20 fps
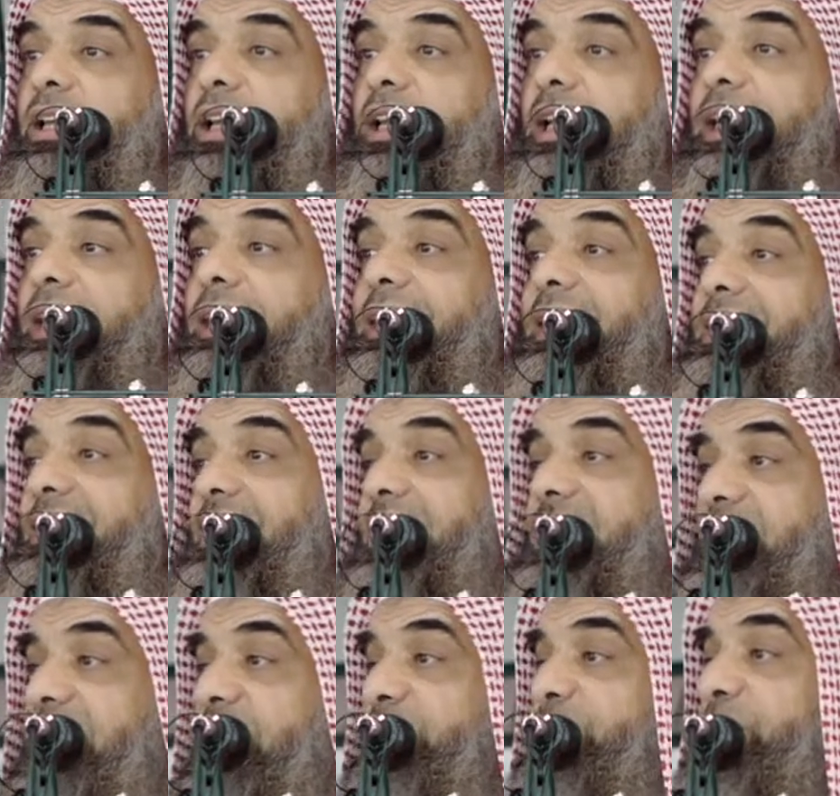It is
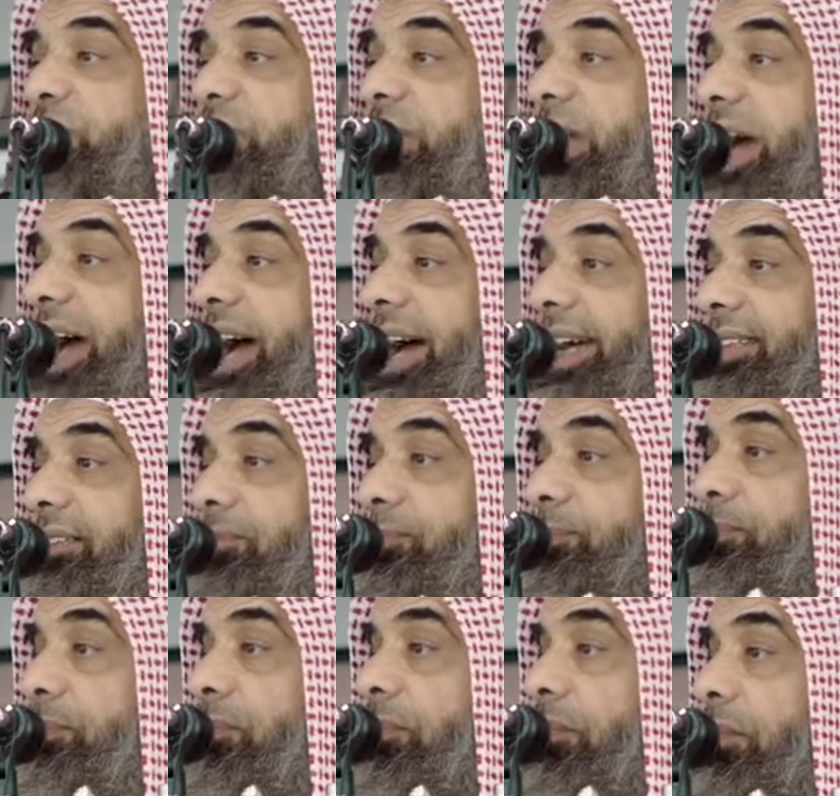as if he had
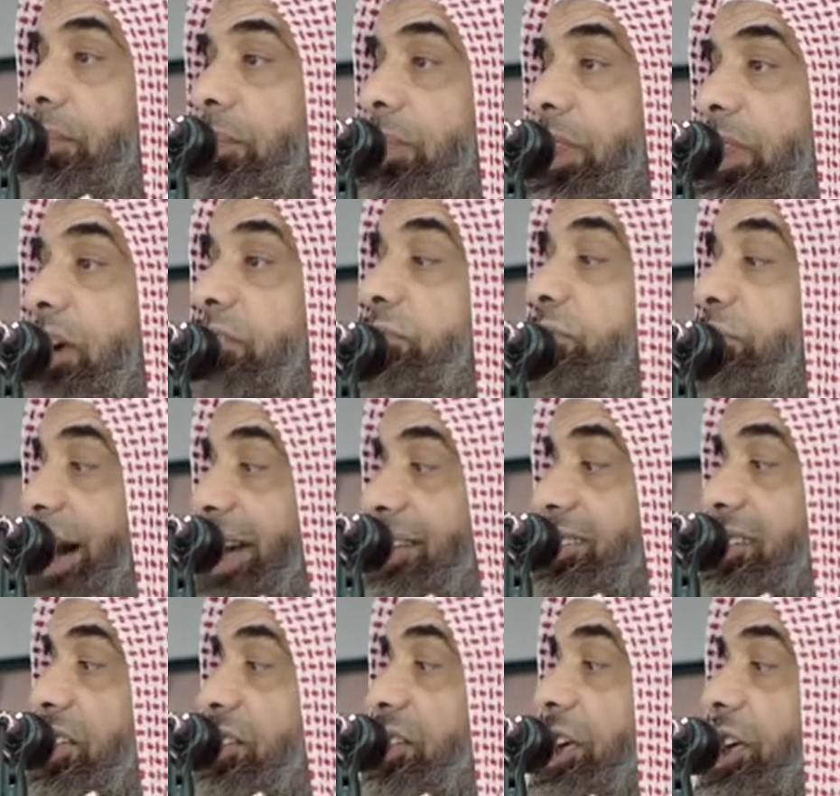
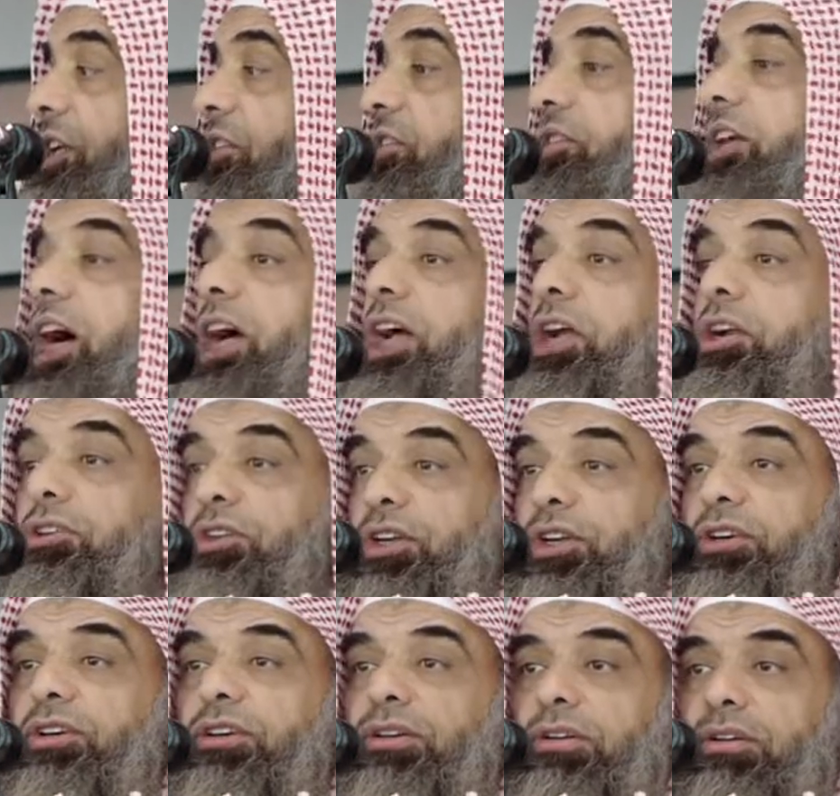fasted the entire
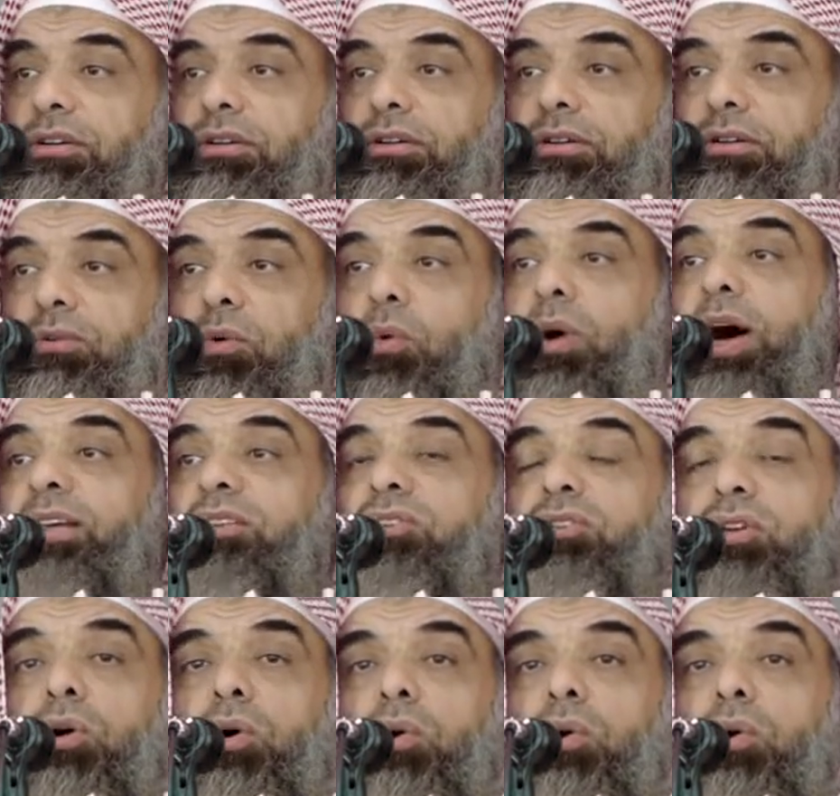year. Why so?